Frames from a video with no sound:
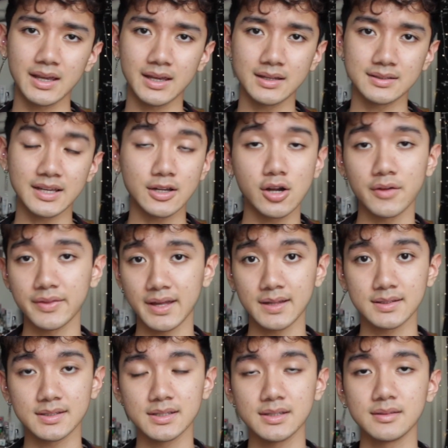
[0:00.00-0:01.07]
And I
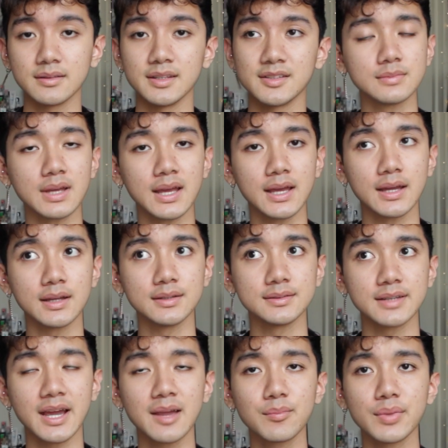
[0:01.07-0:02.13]
got that seat.
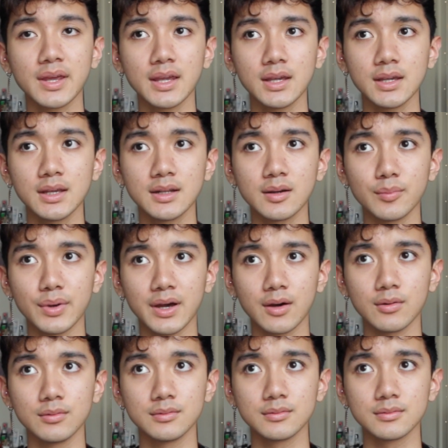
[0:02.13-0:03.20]
And I paid
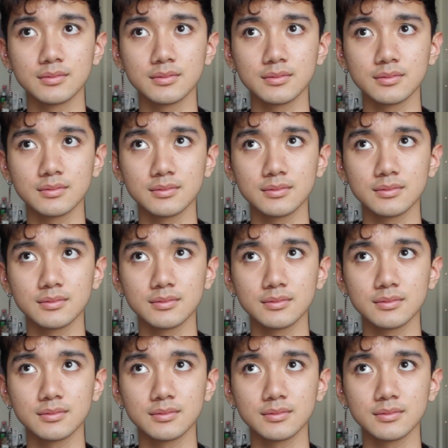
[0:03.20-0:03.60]
about,